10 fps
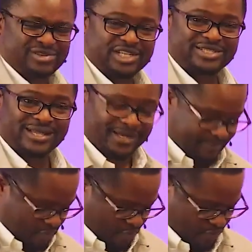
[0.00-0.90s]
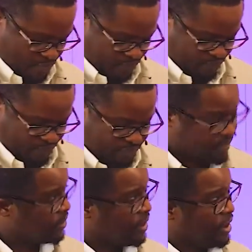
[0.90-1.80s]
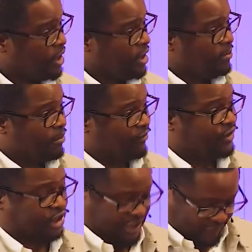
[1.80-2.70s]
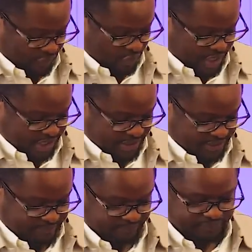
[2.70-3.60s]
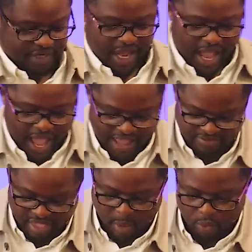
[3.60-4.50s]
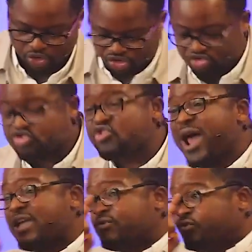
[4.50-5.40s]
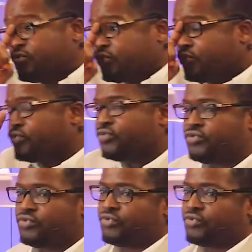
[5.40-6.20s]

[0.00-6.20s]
That's understandable. But verse 7, look at it. And there was strife.